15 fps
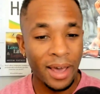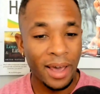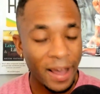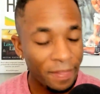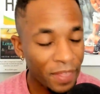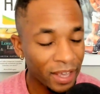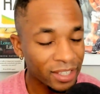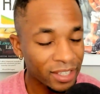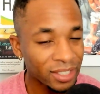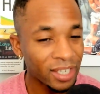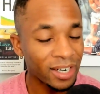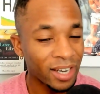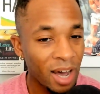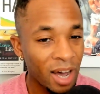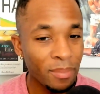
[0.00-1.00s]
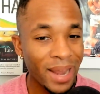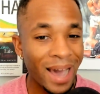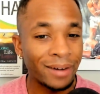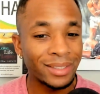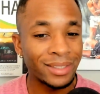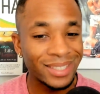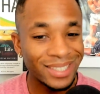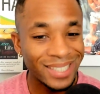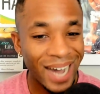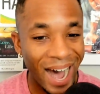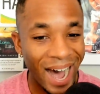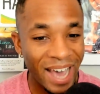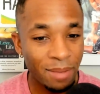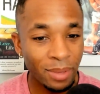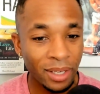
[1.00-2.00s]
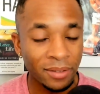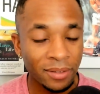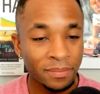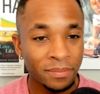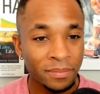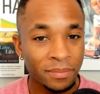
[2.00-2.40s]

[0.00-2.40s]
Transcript: And I think it's going to come down to timing.